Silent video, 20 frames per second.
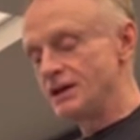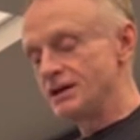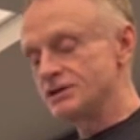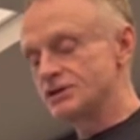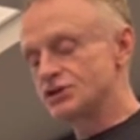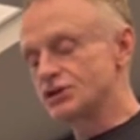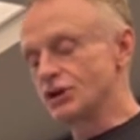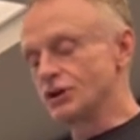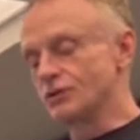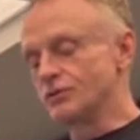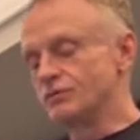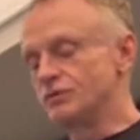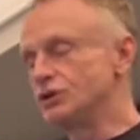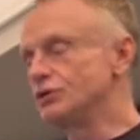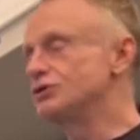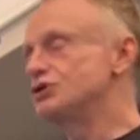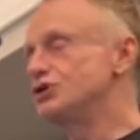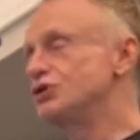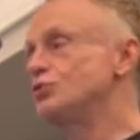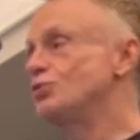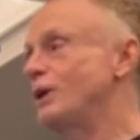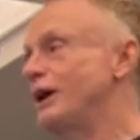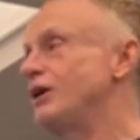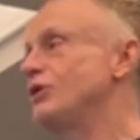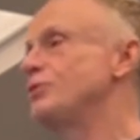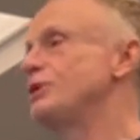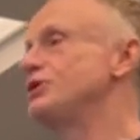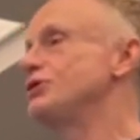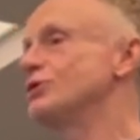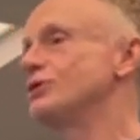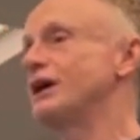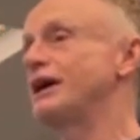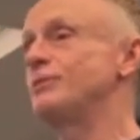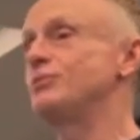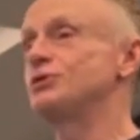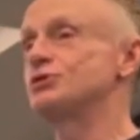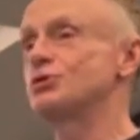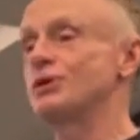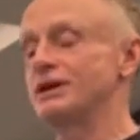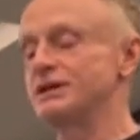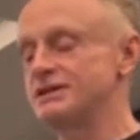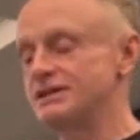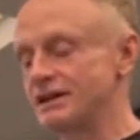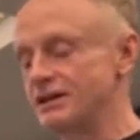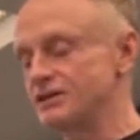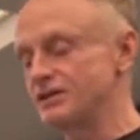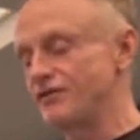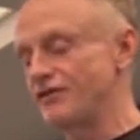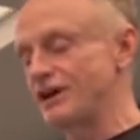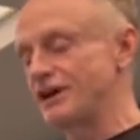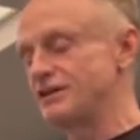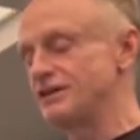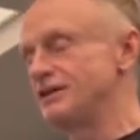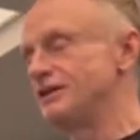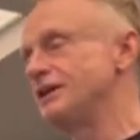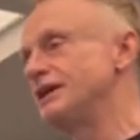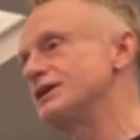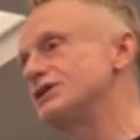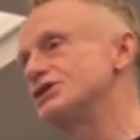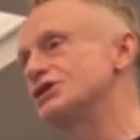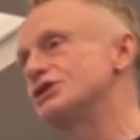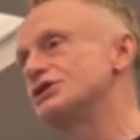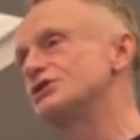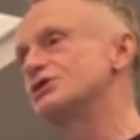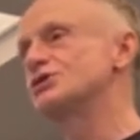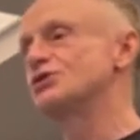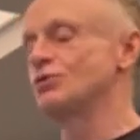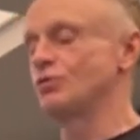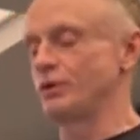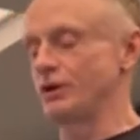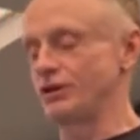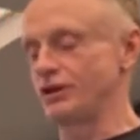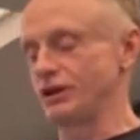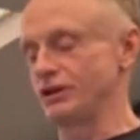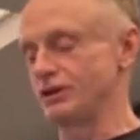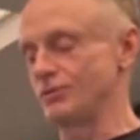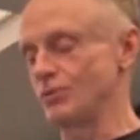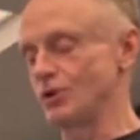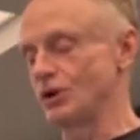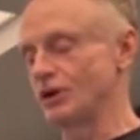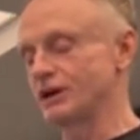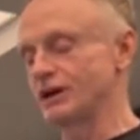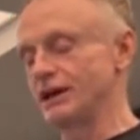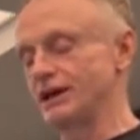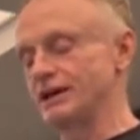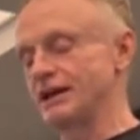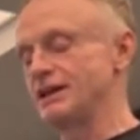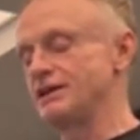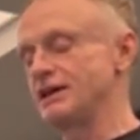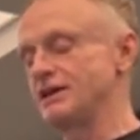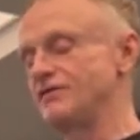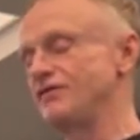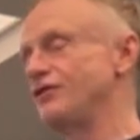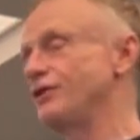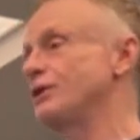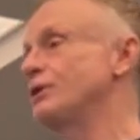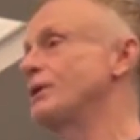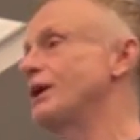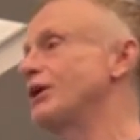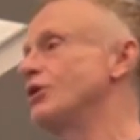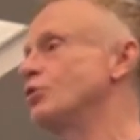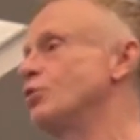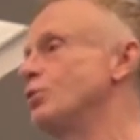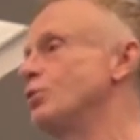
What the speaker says: So you'll do well when you're able to identify the niches within the market and then figure out